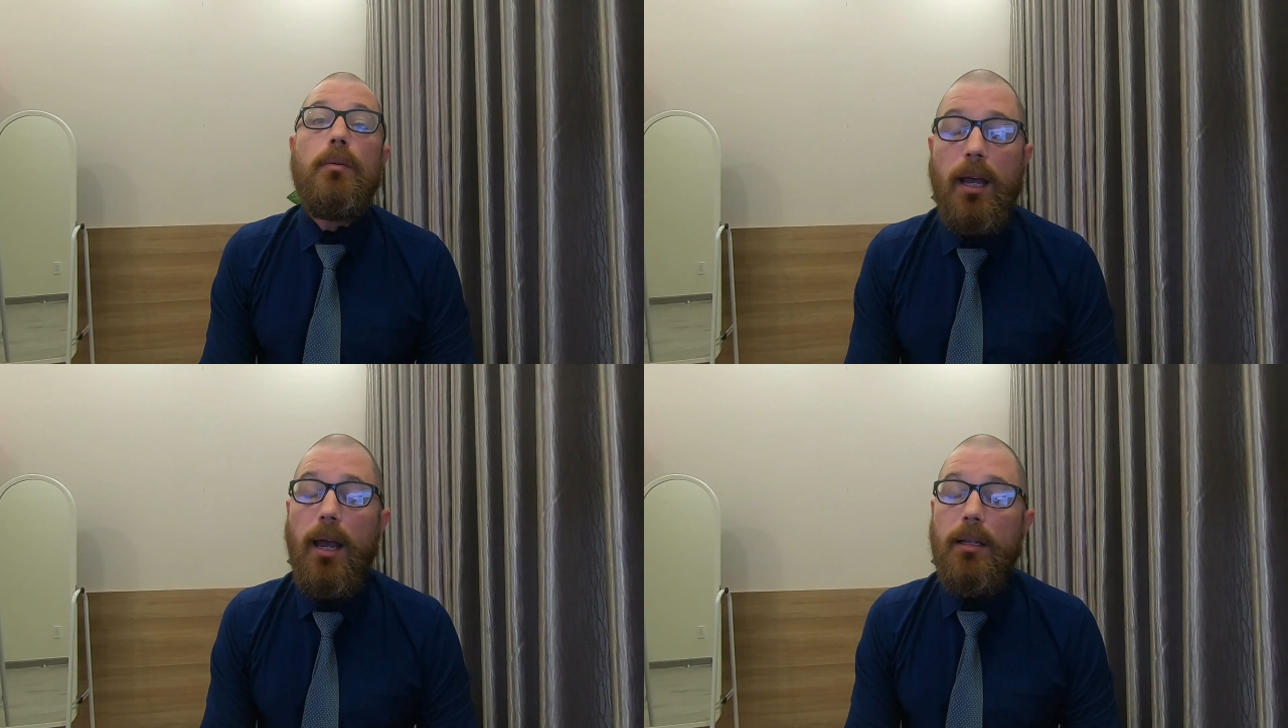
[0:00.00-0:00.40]

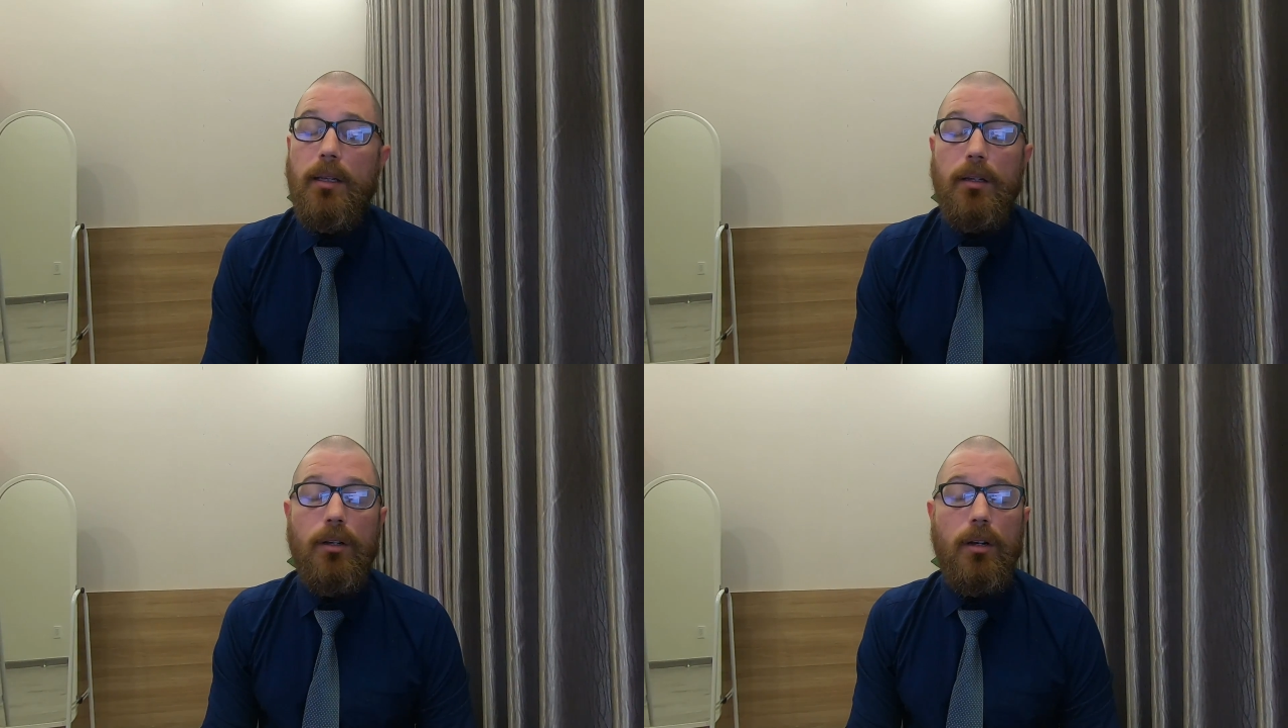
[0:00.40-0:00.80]
I
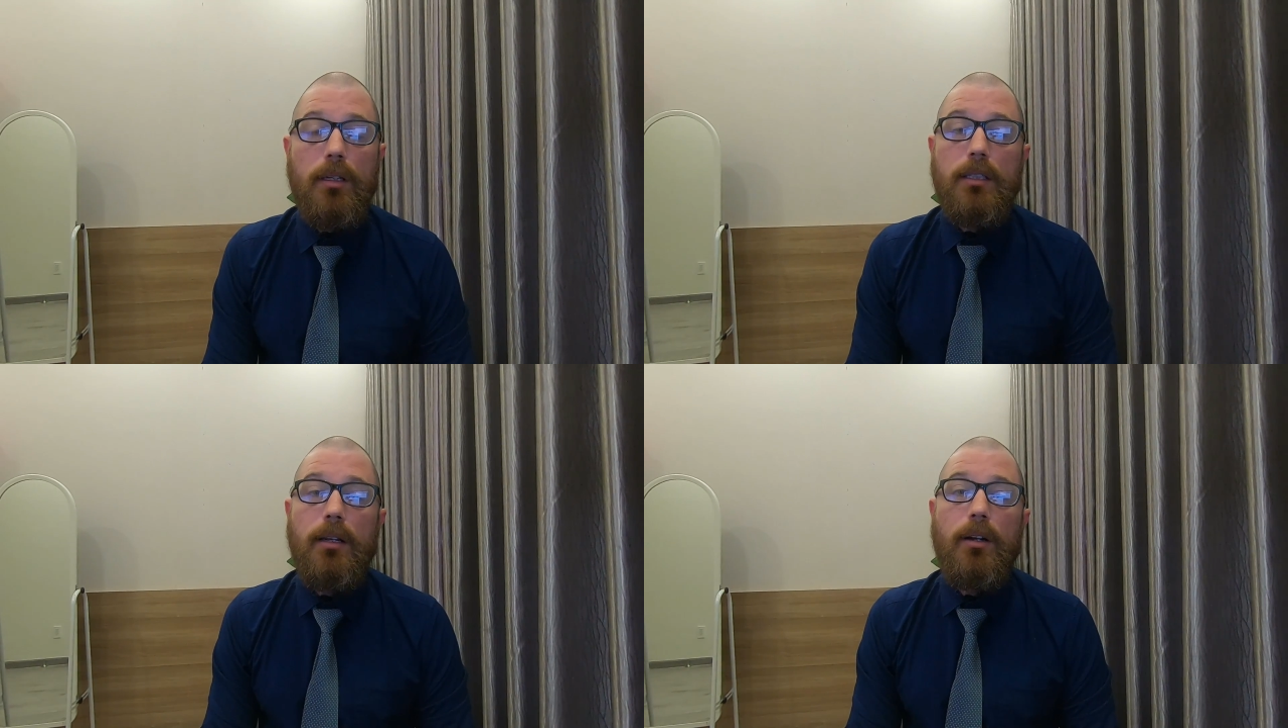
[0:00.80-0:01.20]
highly
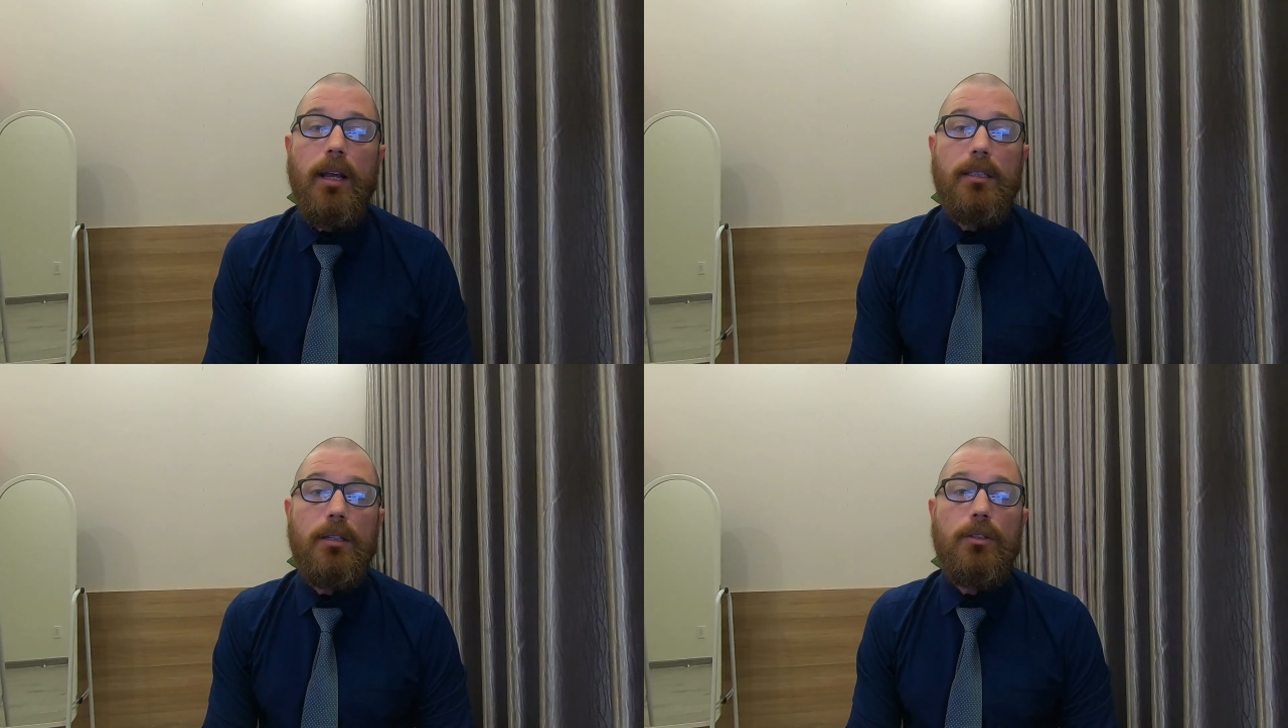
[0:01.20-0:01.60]
encourage
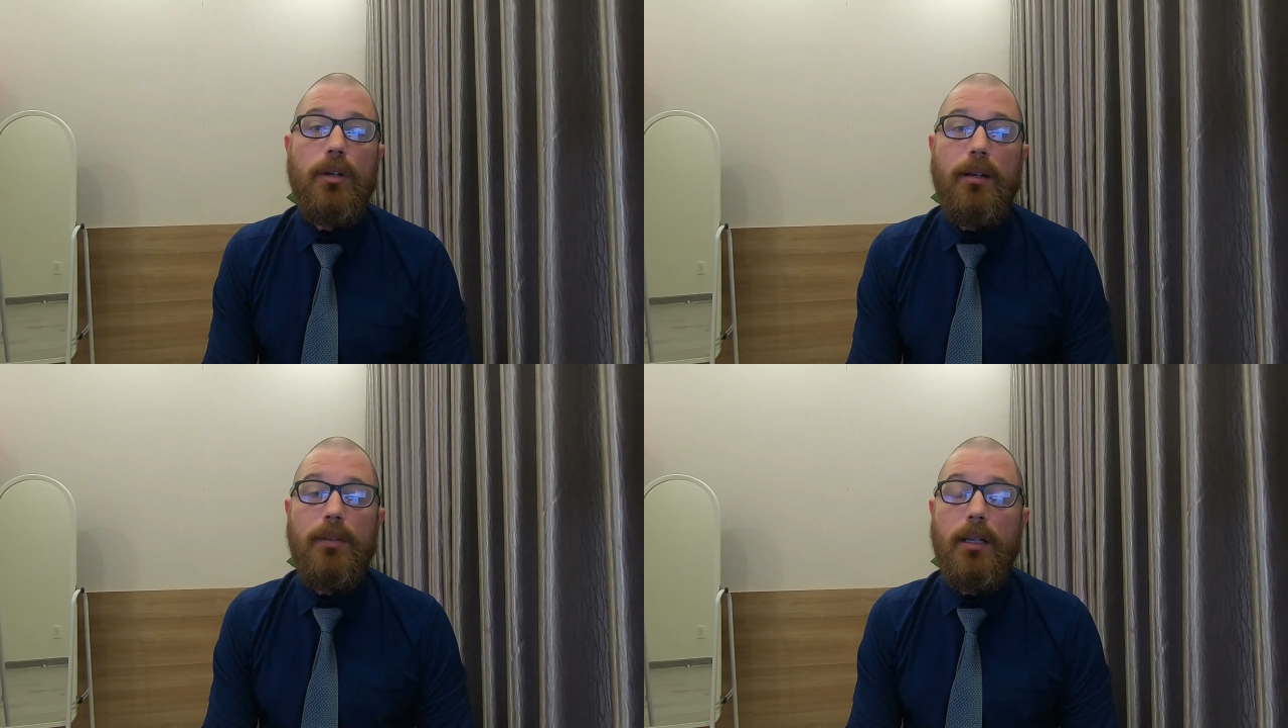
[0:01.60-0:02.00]
international
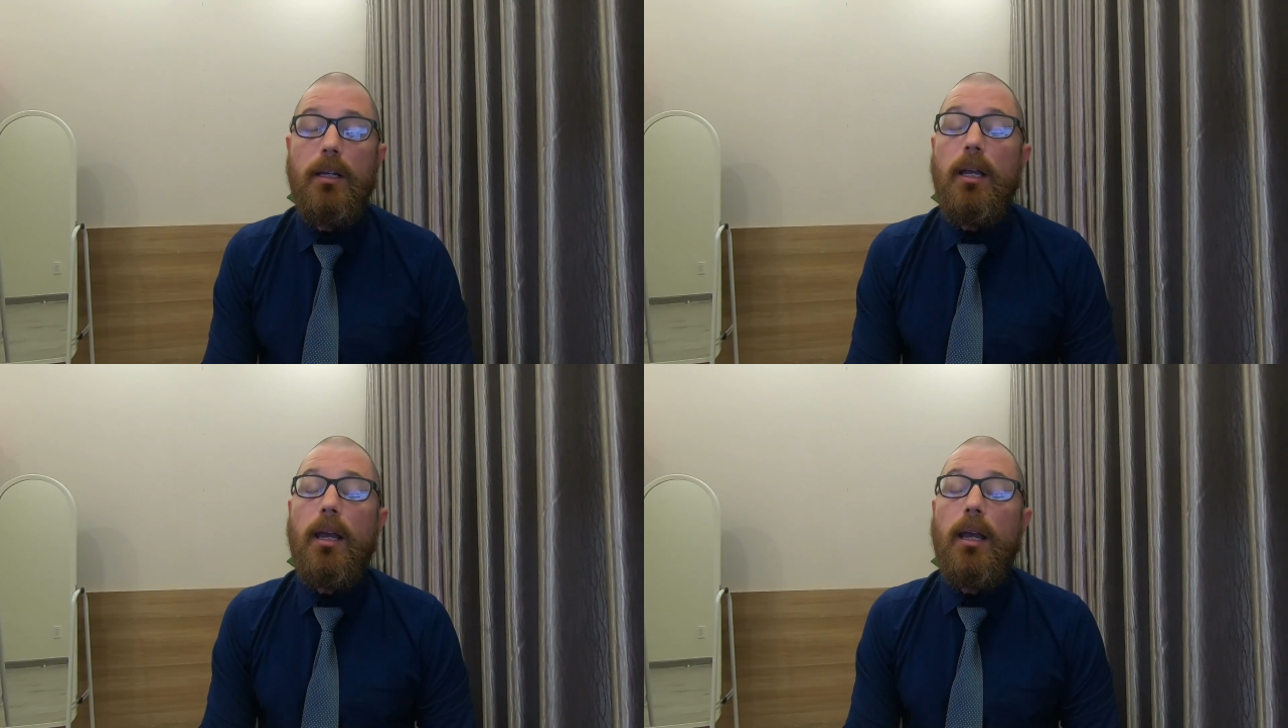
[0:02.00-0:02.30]
traveling